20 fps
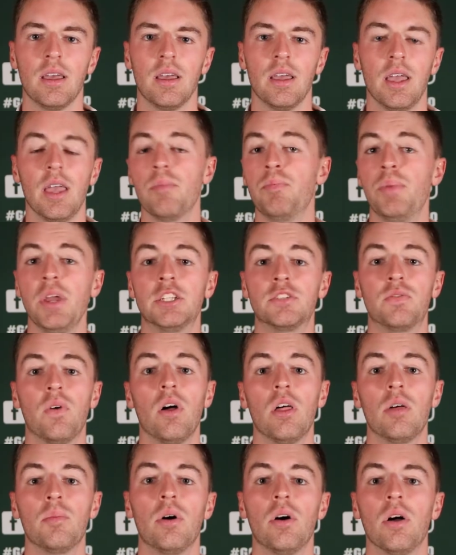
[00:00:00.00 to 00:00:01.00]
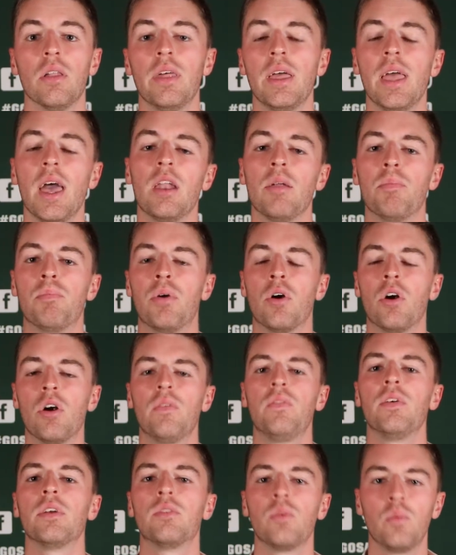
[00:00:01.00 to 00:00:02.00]
And beach volleyball, they had a
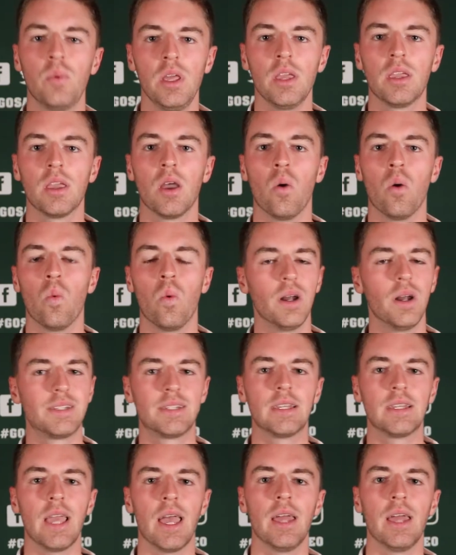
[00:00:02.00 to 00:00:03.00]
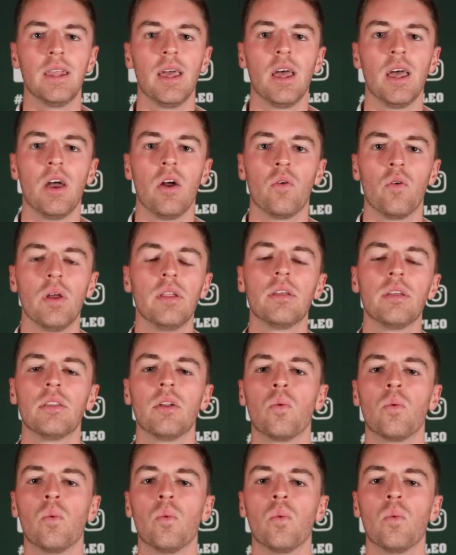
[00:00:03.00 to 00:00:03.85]
perfect week once again, running their